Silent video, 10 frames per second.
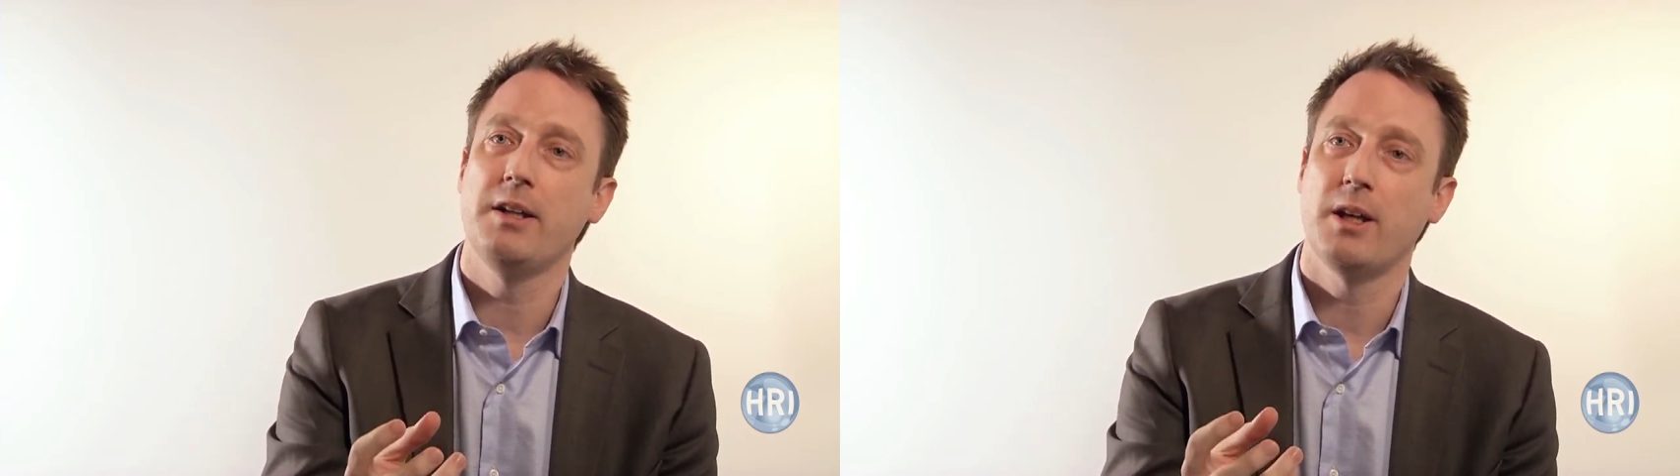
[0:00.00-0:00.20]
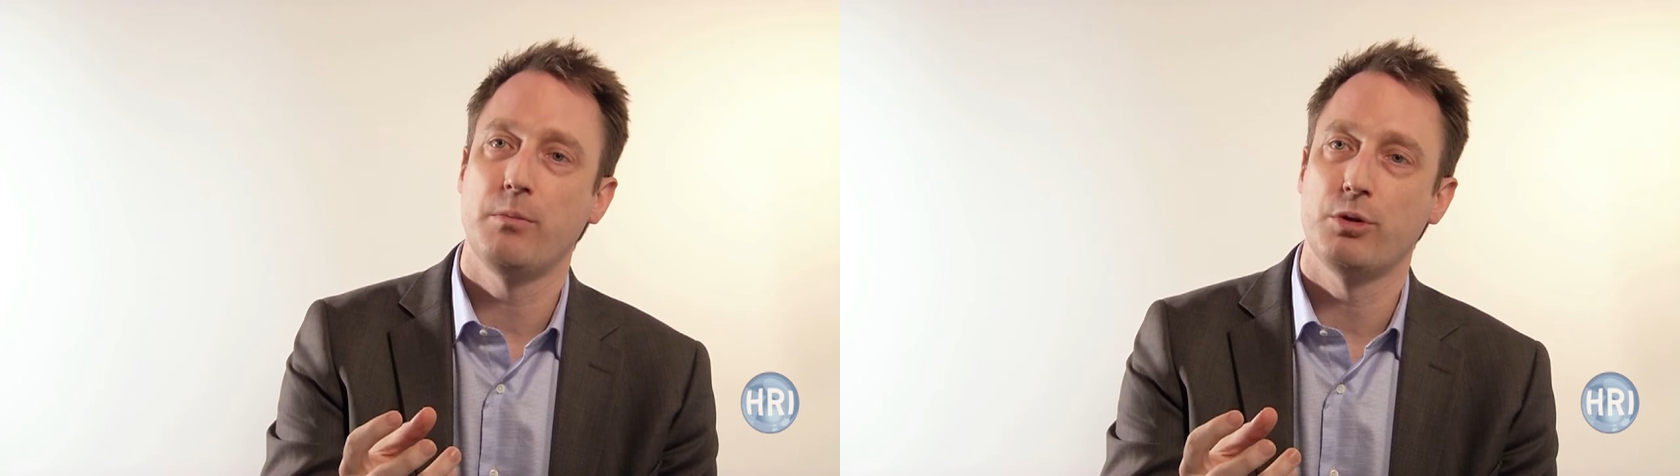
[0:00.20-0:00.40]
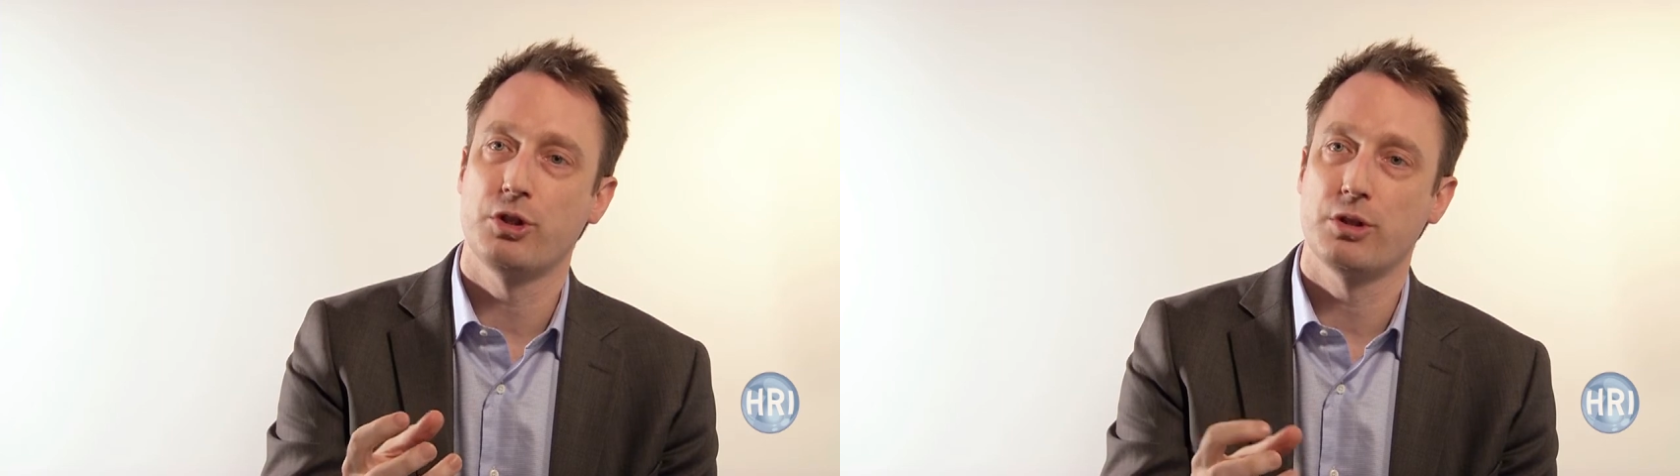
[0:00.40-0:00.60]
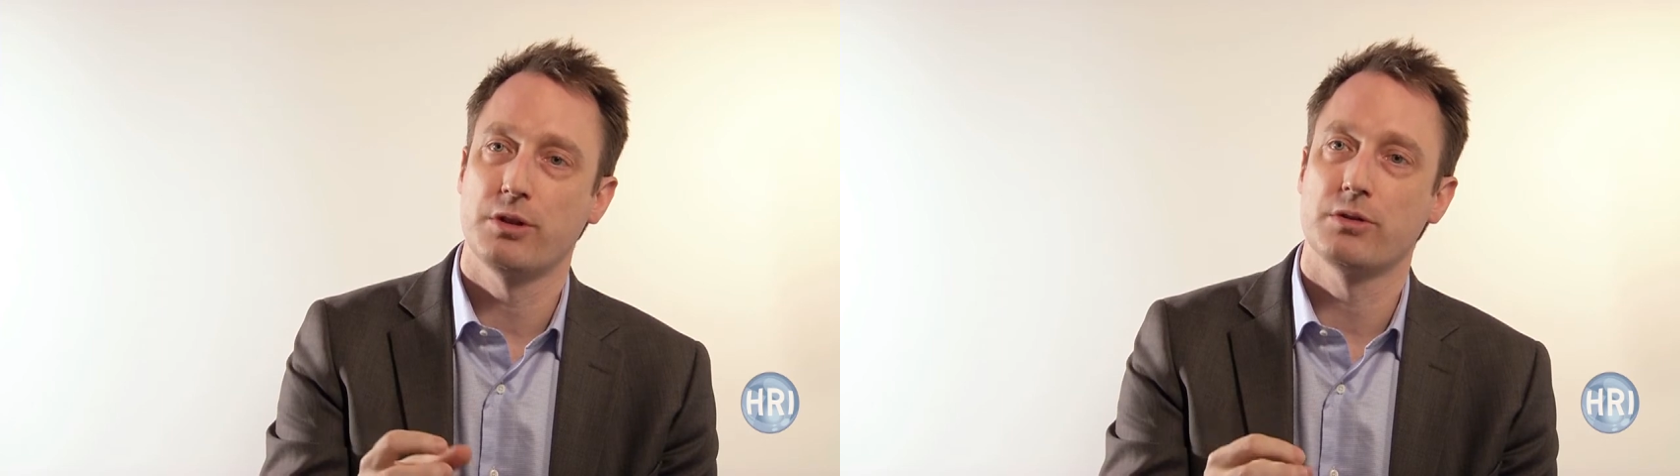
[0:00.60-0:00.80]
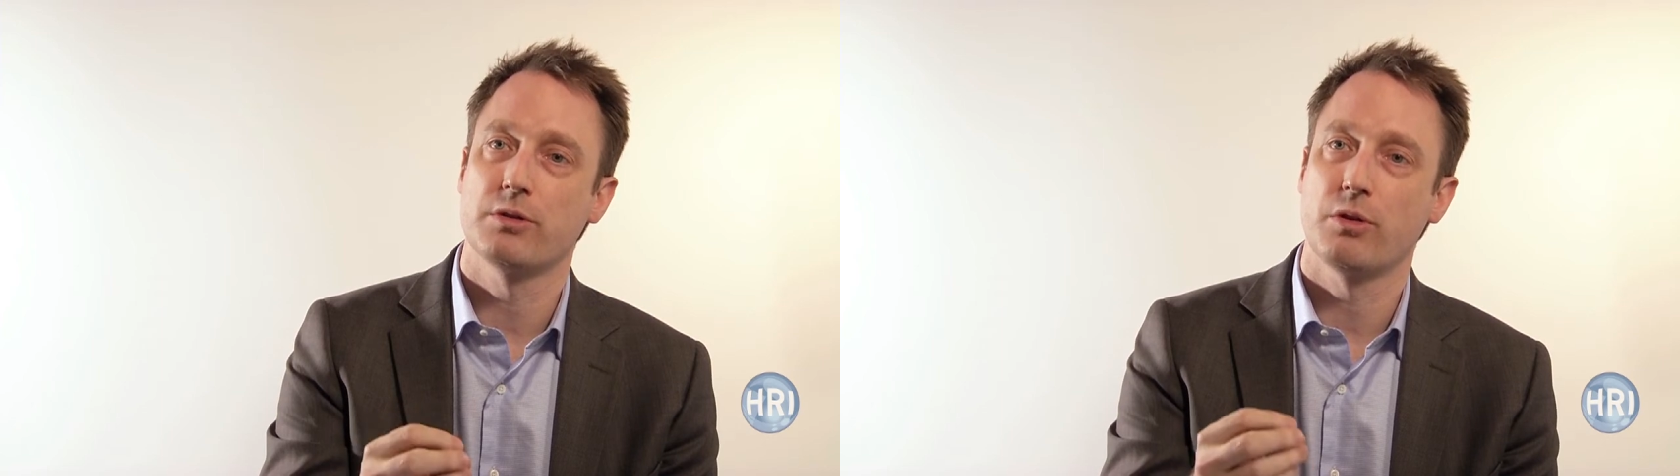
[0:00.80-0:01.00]

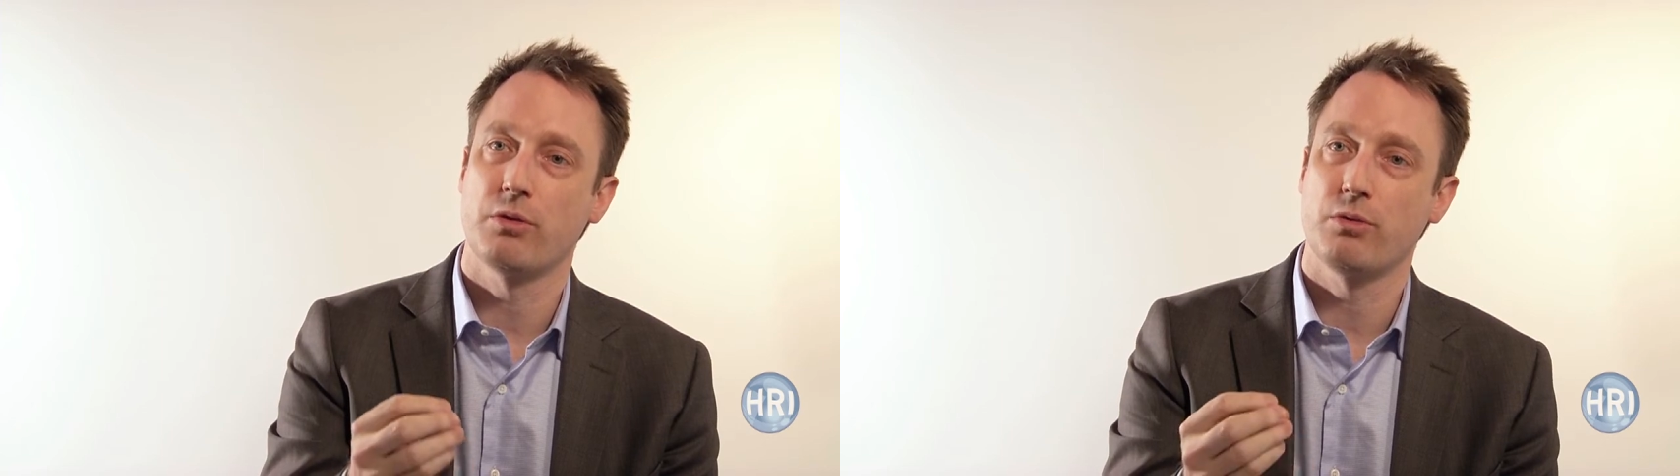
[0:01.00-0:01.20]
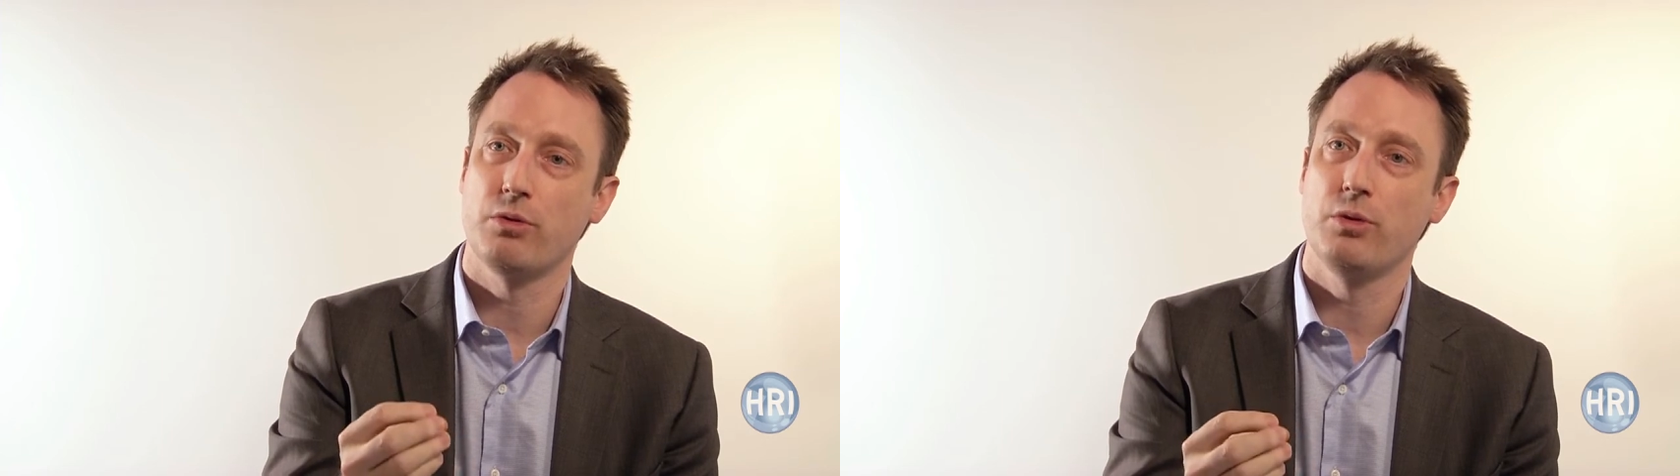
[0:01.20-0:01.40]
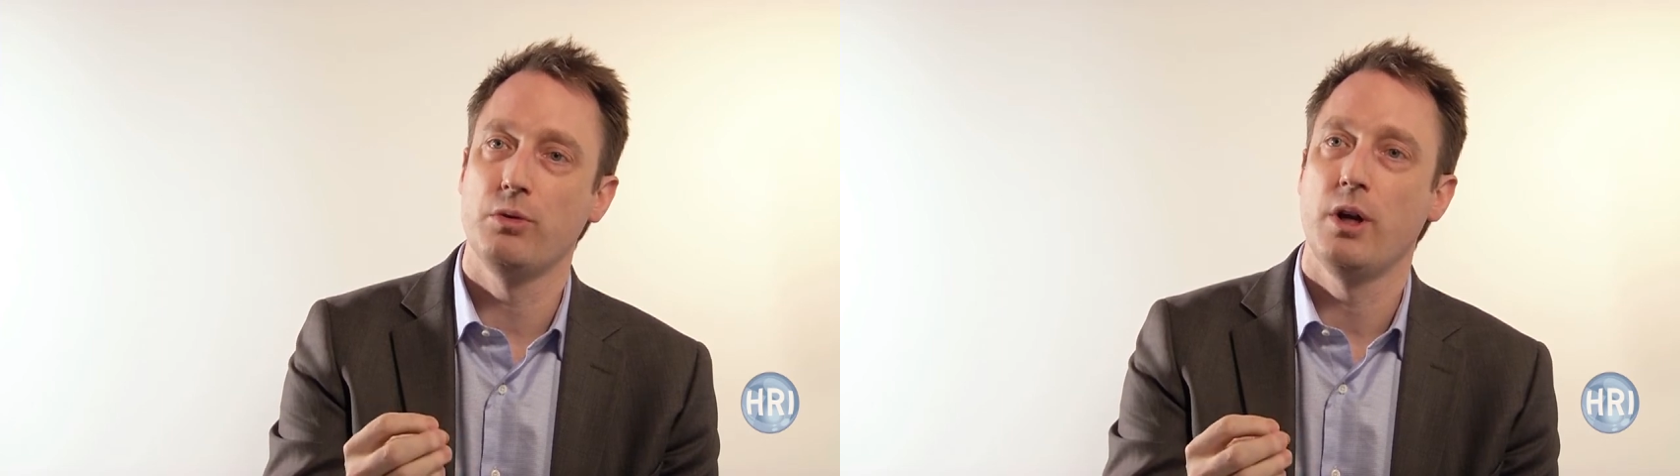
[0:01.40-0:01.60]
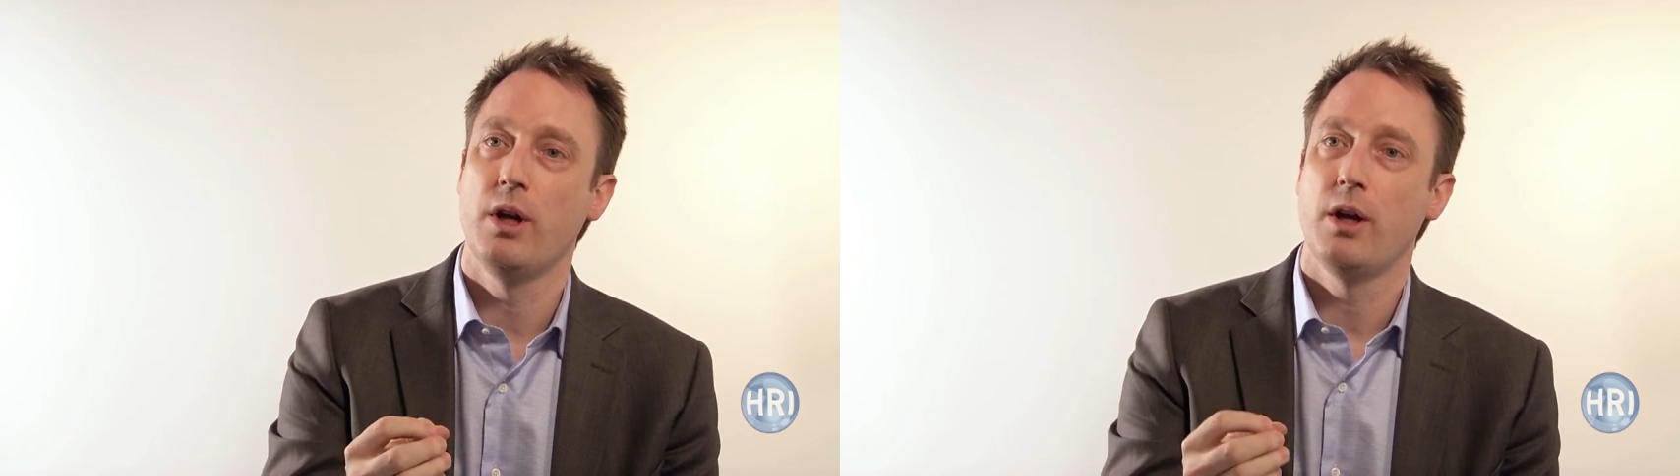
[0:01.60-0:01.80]
temperatures through